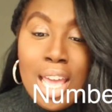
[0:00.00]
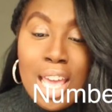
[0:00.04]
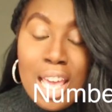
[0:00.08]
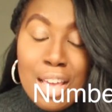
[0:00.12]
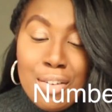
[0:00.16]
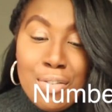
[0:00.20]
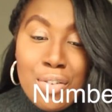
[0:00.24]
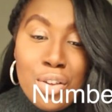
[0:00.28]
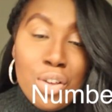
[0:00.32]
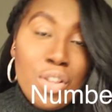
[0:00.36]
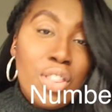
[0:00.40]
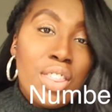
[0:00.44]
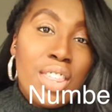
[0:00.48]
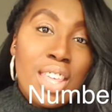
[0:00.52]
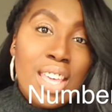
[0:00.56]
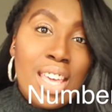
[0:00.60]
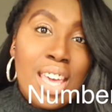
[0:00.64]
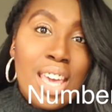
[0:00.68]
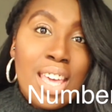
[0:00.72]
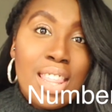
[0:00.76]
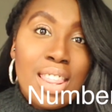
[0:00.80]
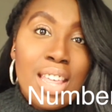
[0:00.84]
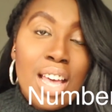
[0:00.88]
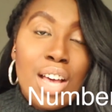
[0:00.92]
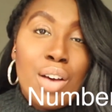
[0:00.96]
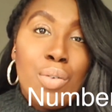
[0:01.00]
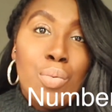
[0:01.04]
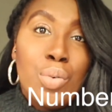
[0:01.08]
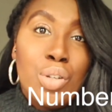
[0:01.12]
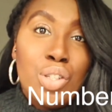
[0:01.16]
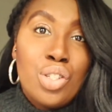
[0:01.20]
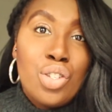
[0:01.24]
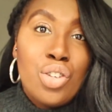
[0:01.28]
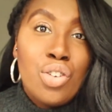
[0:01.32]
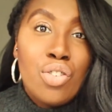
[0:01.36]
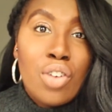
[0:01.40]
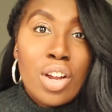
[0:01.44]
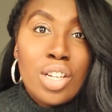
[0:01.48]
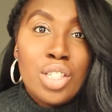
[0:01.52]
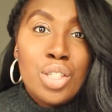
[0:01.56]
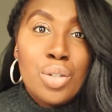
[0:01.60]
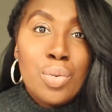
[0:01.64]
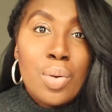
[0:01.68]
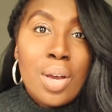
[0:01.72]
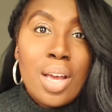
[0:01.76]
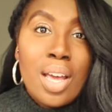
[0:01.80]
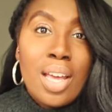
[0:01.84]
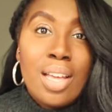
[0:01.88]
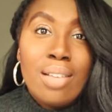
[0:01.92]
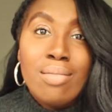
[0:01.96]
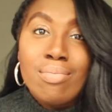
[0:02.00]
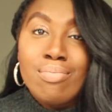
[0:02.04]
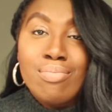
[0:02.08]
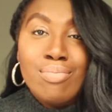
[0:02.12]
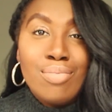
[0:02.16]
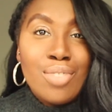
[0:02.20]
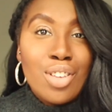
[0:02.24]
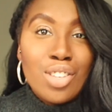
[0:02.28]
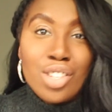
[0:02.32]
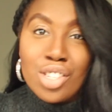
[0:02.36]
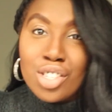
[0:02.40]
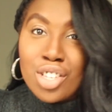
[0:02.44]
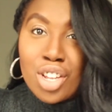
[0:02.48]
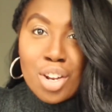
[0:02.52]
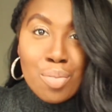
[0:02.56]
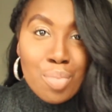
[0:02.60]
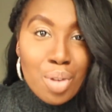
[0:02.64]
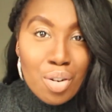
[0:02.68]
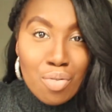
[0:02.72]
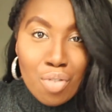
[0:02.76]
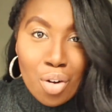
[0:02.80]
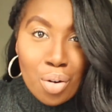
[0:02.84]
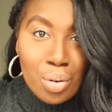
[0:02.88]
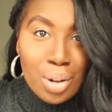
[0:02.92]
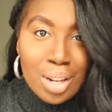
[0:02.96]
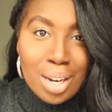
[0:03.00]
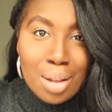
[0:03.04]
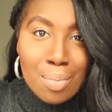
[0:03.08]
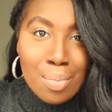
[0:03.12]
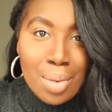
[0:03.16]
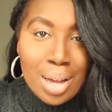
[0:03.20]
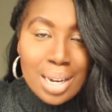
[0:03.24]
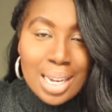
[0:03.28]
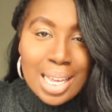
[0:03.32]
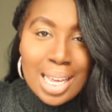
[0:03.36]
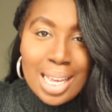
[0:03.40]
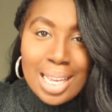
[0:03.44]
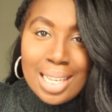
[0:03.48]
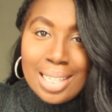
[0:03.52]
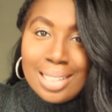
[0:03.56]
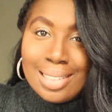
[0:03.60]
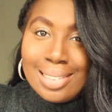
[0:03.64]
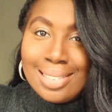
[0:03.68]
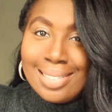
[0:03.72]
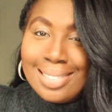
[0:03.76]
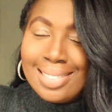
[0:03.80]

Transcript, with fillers: If you're thinking that once you graduate, you're just going to be rolling in money,